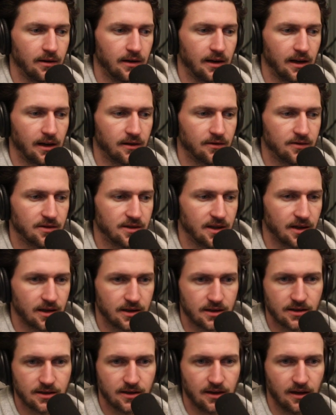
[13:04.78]
a
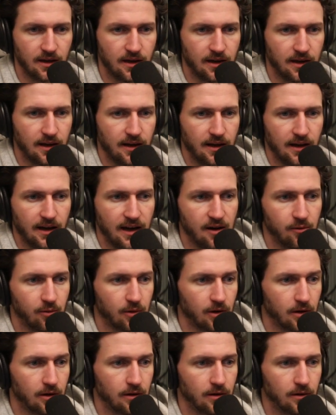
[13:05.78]
-6, and
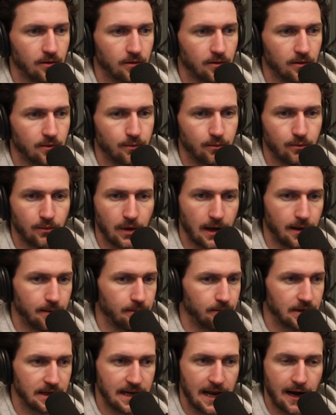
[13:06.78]
we're going
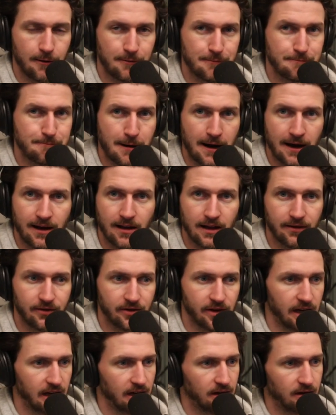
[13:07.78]
to now pile
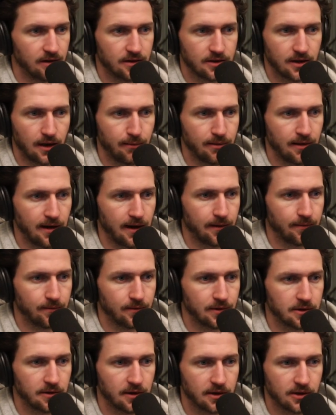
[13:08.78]
everything on top of that.
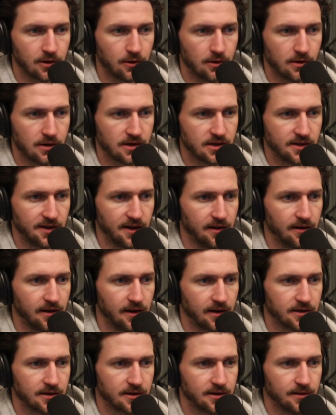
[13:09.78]
So let's go to the snare
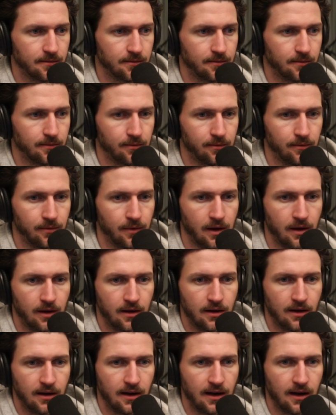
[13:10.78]
next.
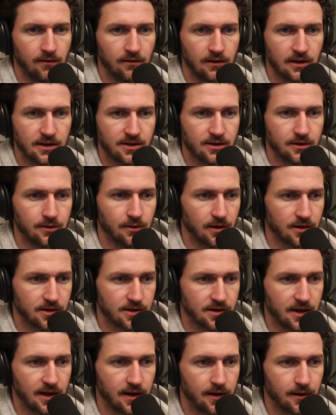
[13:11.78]
Have a listen to our
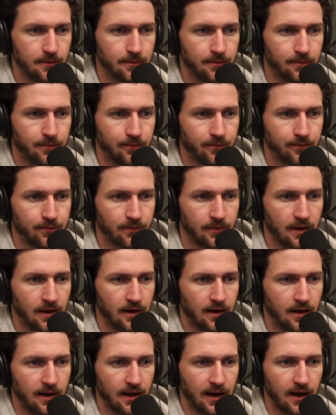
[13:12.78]
snare.
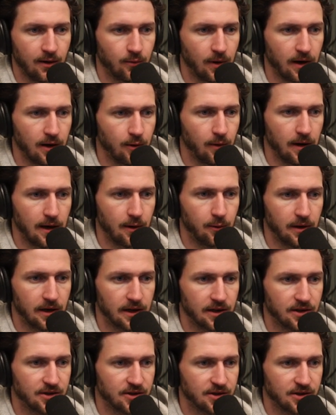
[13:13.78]
And right away, we
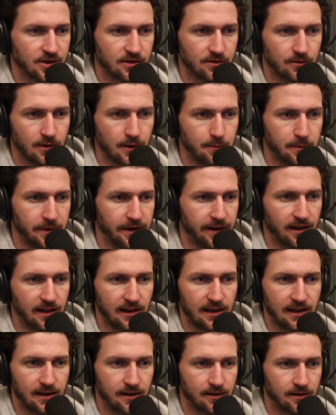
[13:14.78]
can just
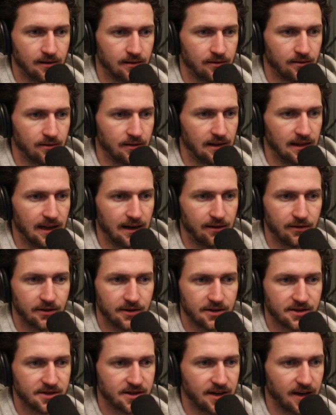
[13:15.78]
immediately level
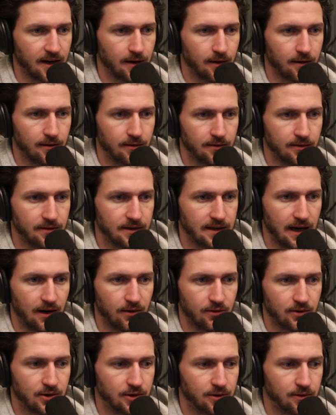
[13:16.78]
the snare
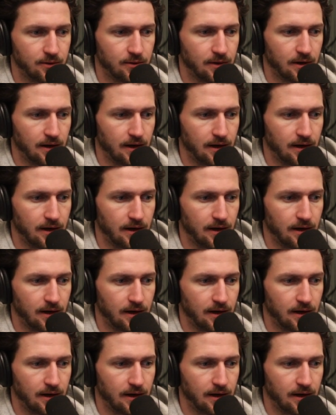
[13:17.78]
down to